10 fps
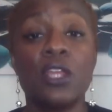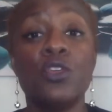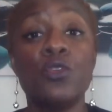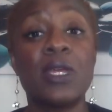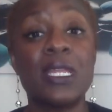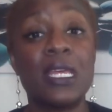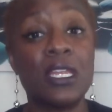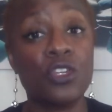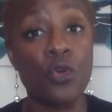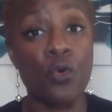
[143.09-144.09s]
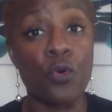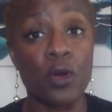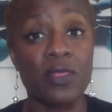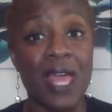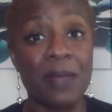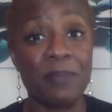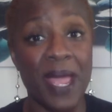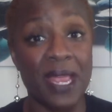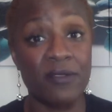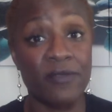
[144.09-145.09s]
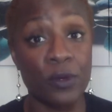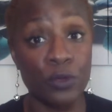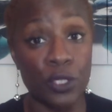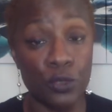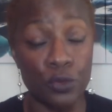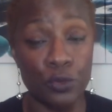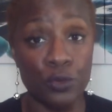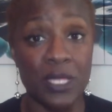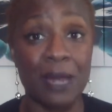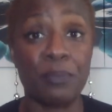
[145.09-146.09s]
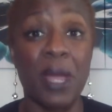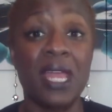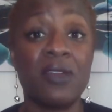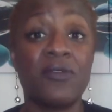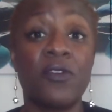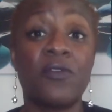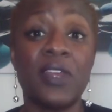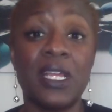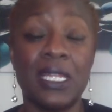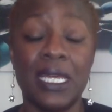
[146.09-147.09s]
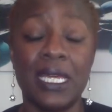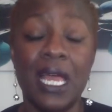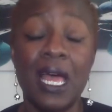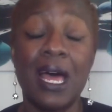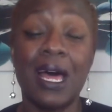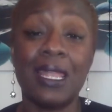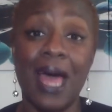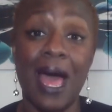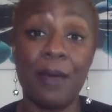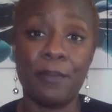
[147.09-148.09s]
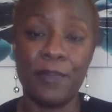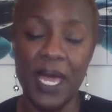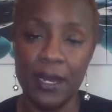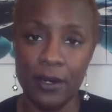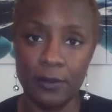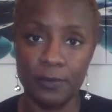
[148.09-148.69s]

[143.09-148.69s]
you can endure that painful news, that painful feeling a lot better.